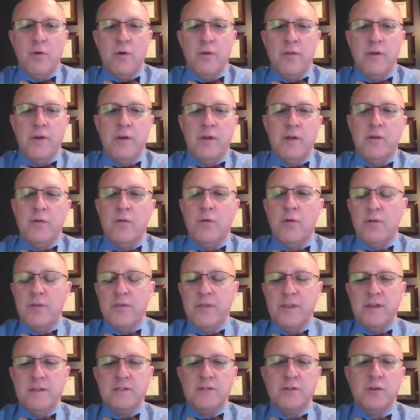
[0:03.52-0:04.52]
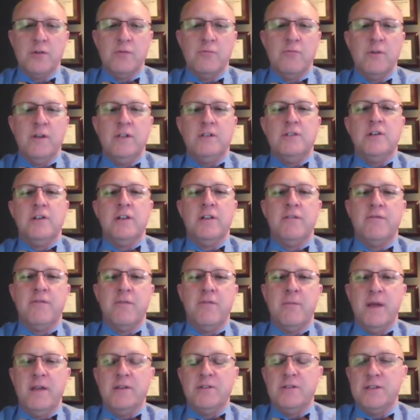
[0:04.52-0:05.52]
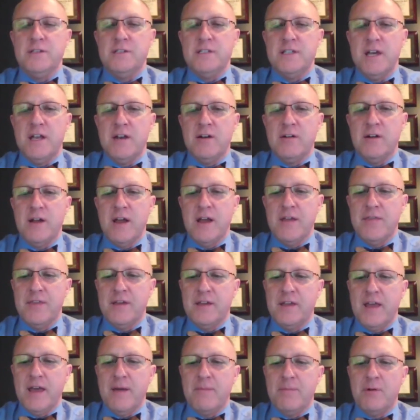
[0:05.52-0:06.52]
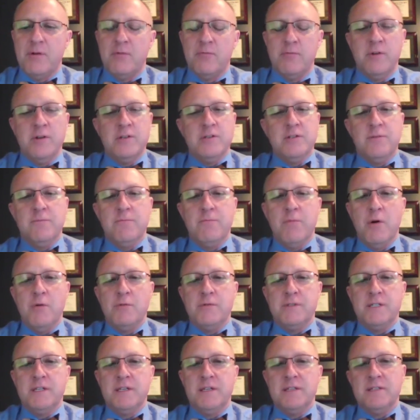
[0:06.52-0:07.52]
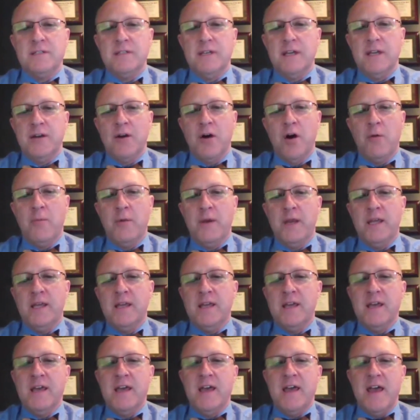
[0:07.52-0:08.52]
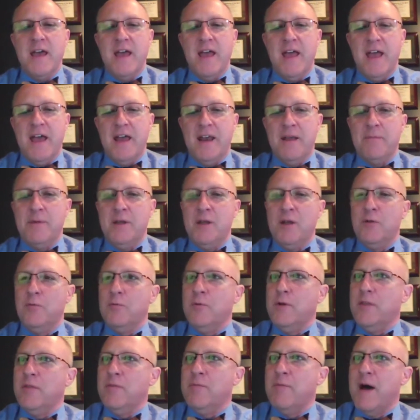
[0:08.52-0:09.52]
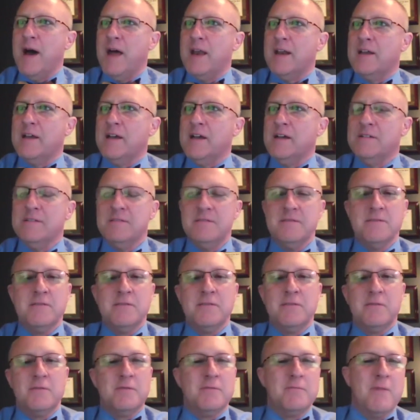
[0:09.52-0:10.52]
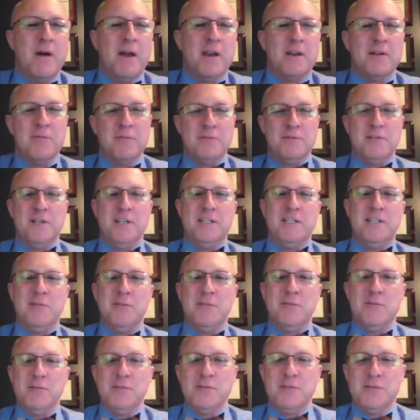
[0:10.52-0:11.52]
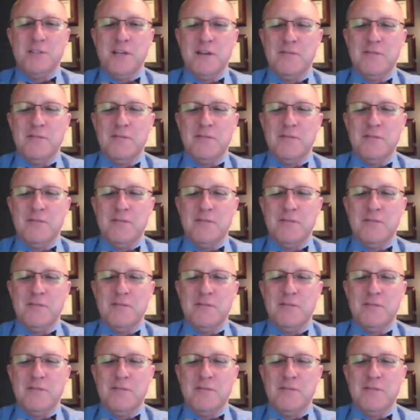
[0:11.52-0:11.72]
for the Northeastern Regional Information Center at the Capital Region BOCES in Albany. And I'm here with Monica. Monica, would you like to introduce